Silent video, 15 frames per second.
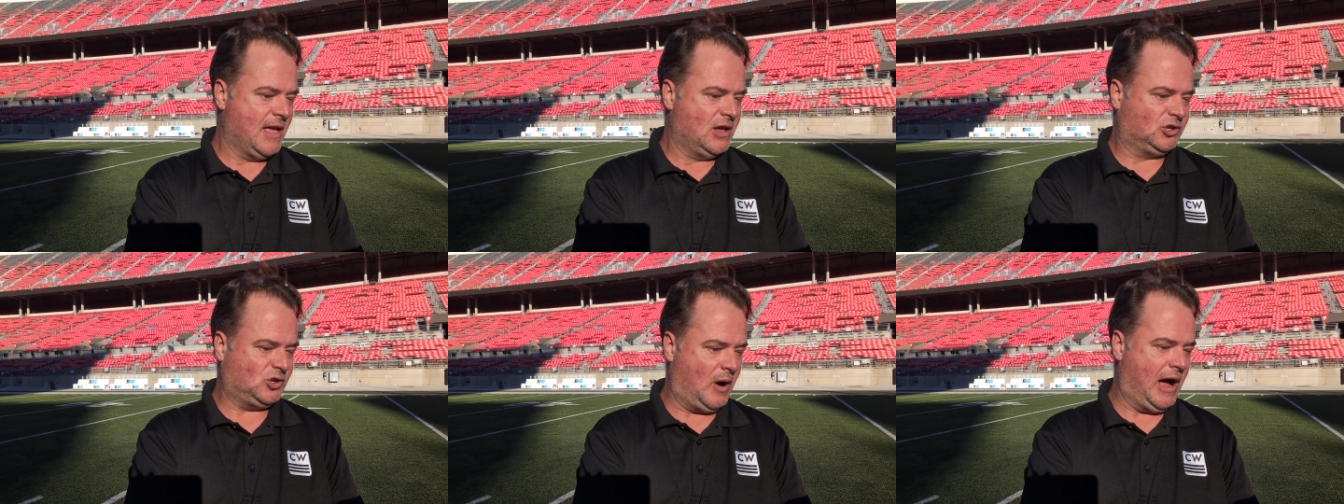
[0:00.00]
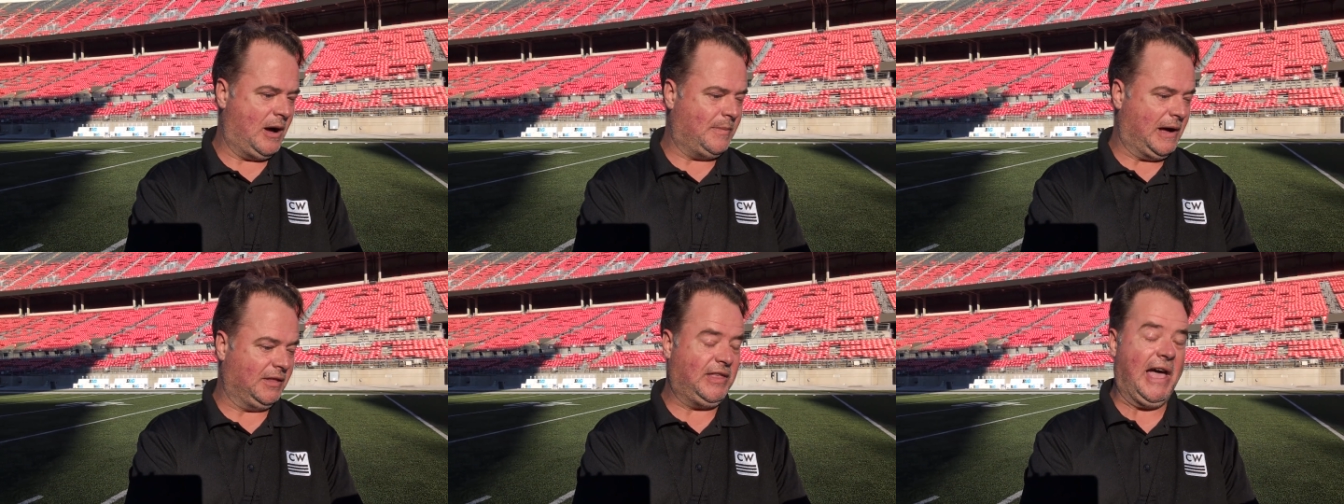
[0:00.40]
So how
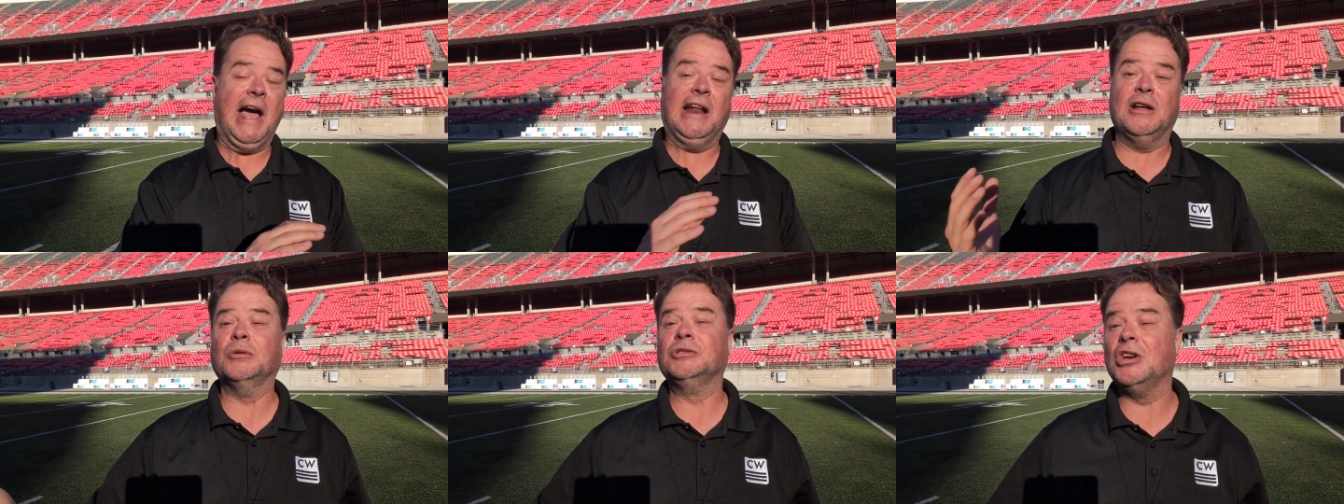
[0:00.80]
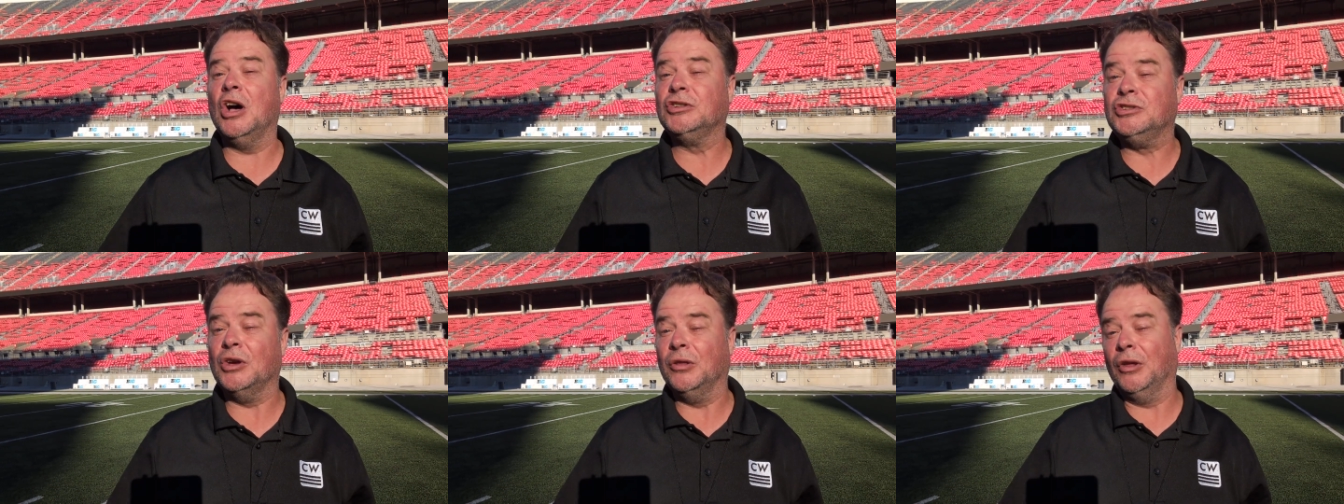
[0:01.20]
about that? And it was
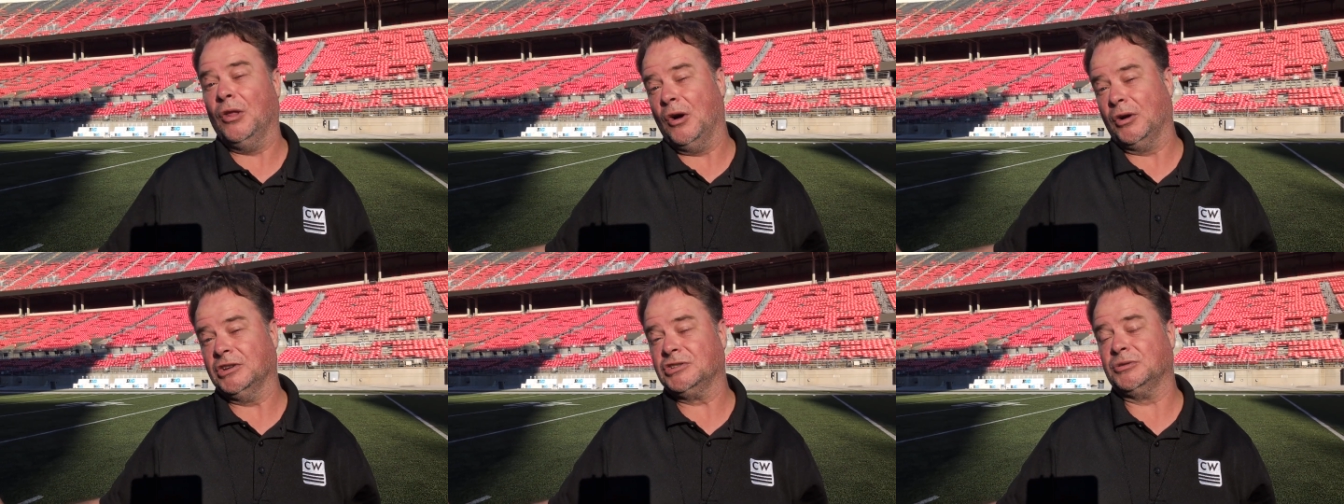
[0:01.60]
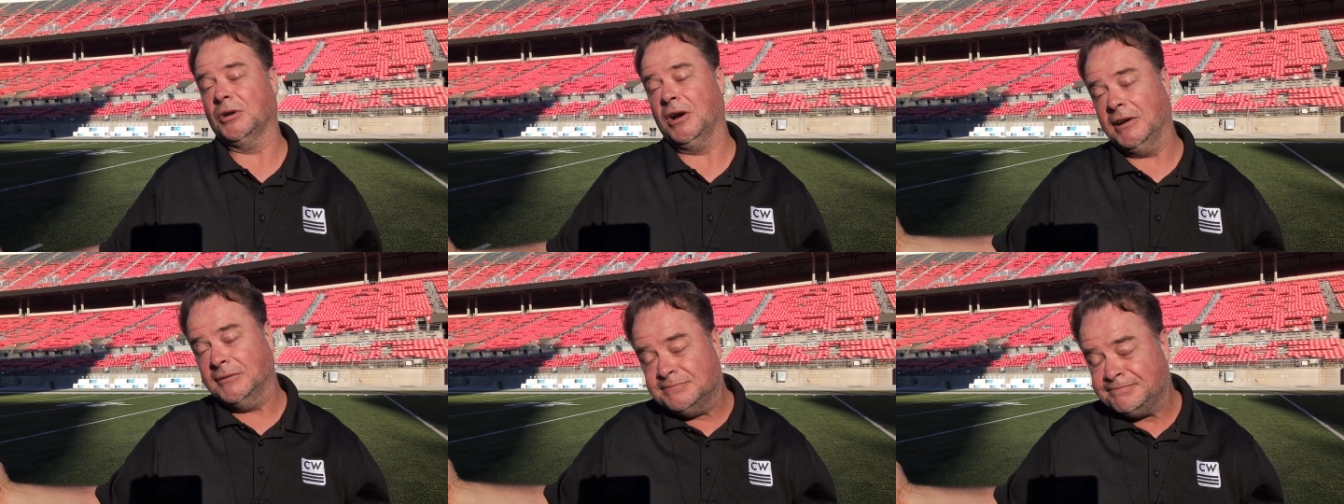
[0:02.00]
also the longest
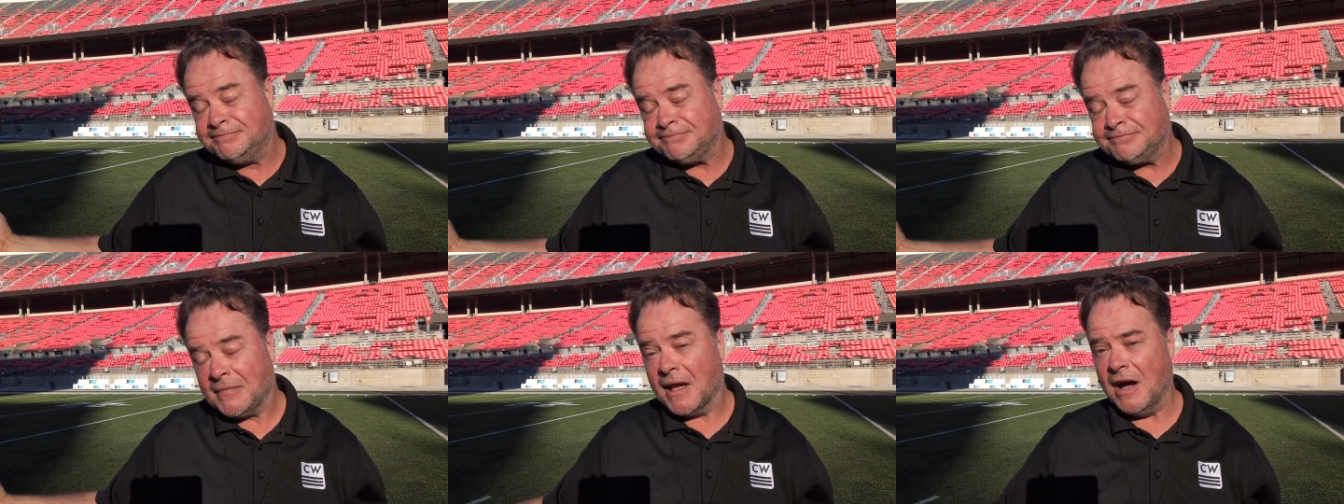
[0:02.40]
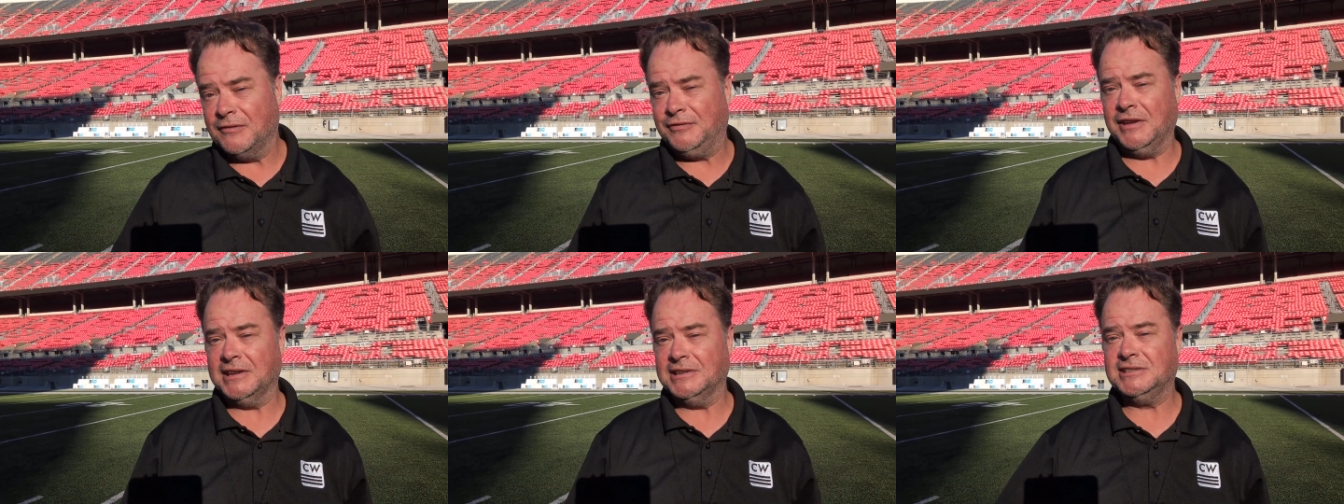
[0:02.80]
run
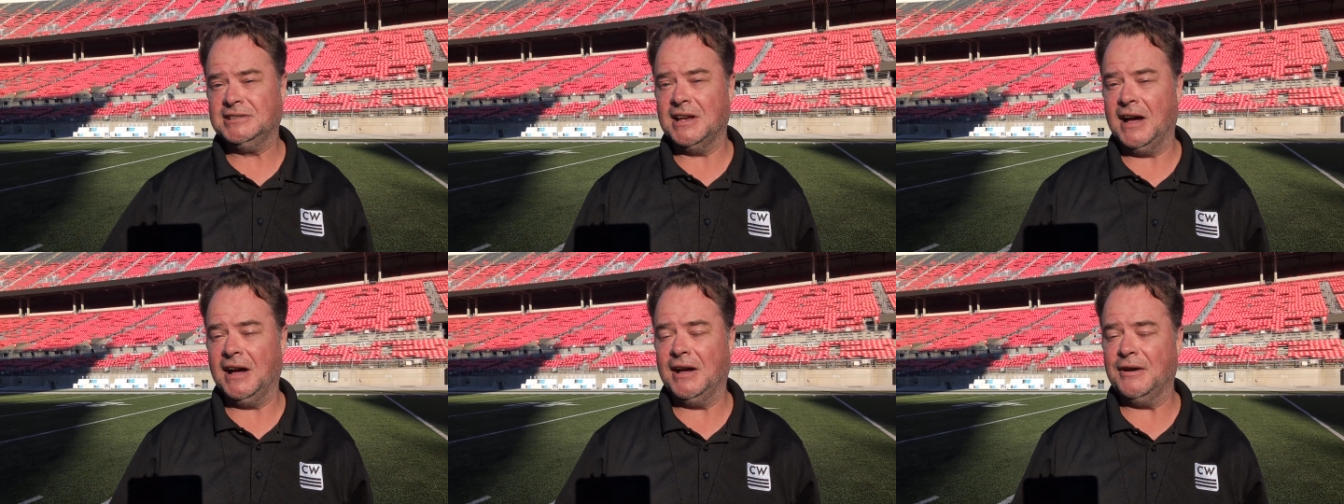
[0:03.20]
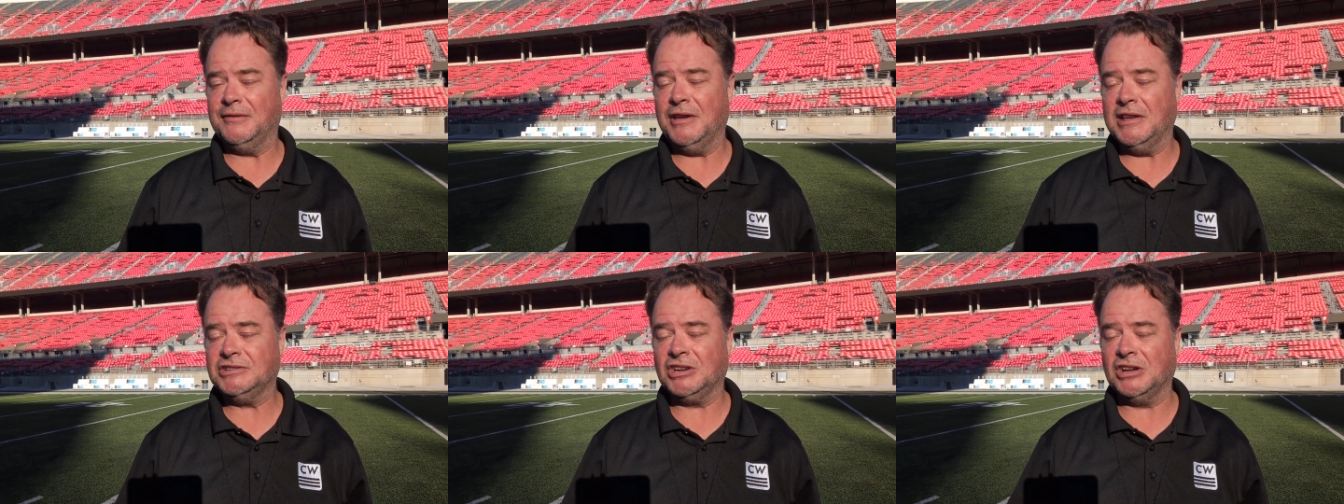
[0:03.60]
of his
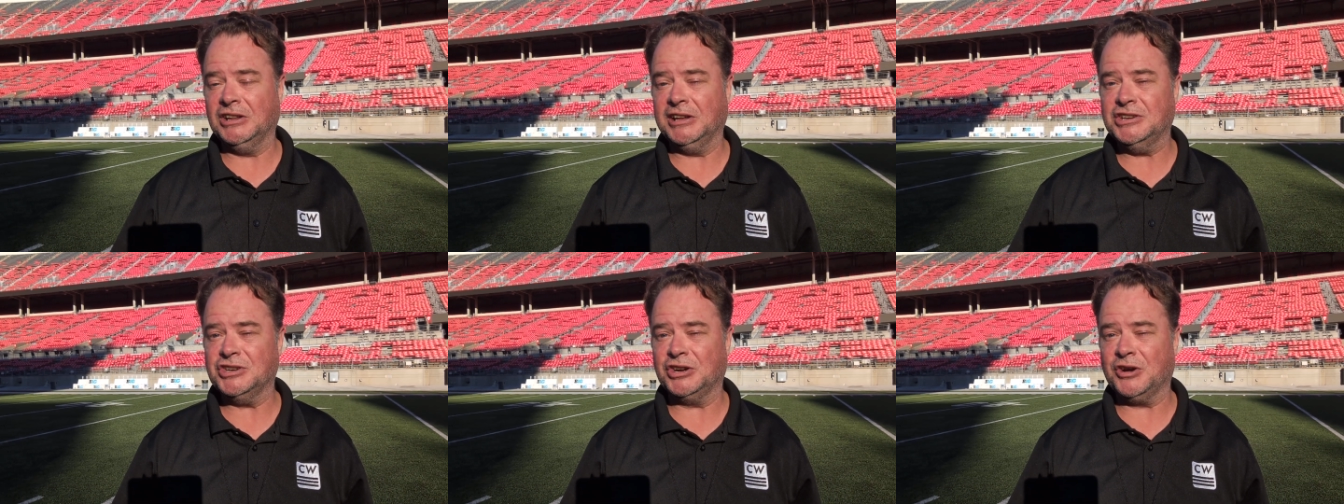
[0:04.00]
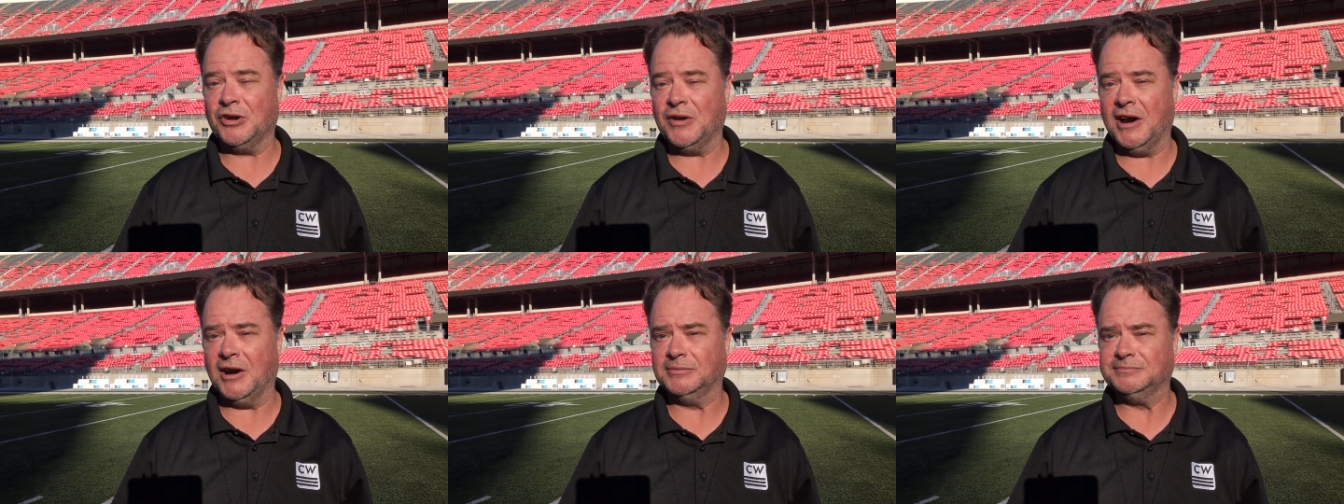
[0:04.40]
collegiate
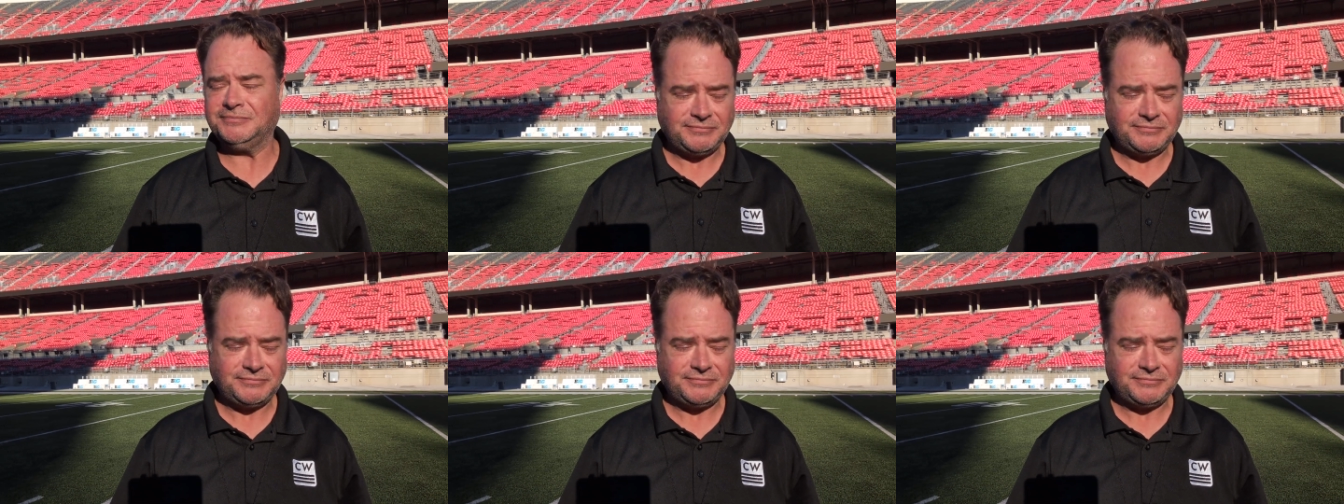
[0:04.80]
career.